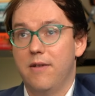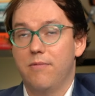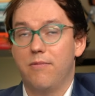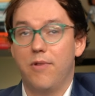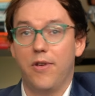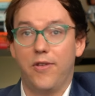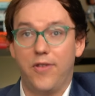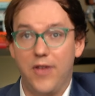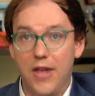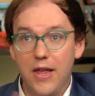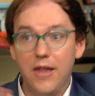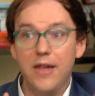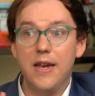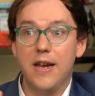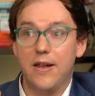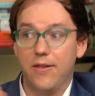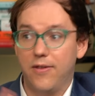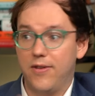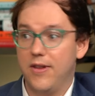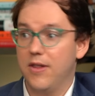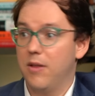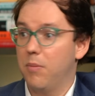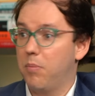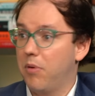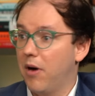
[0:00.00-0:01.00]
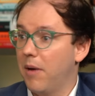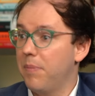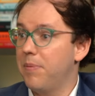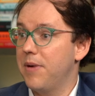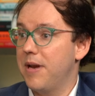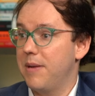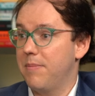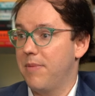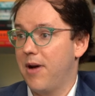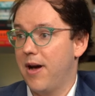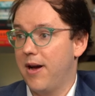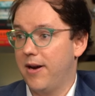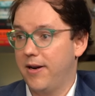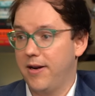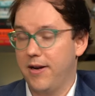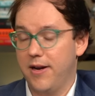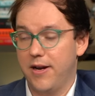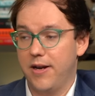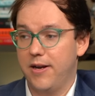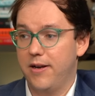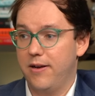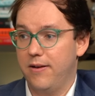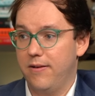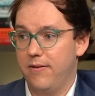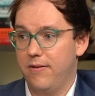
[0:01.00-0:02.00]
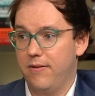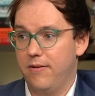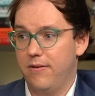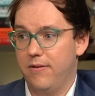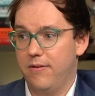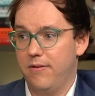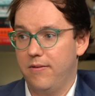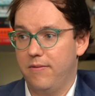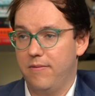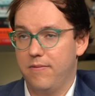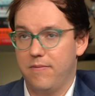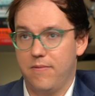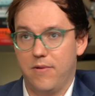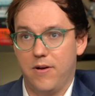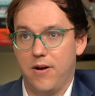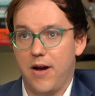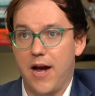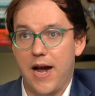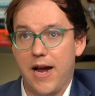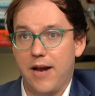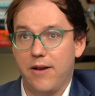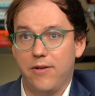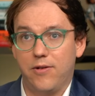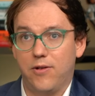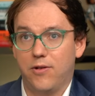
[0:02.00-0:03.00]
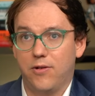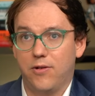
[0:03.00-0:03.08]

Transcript: resilience in the property market, I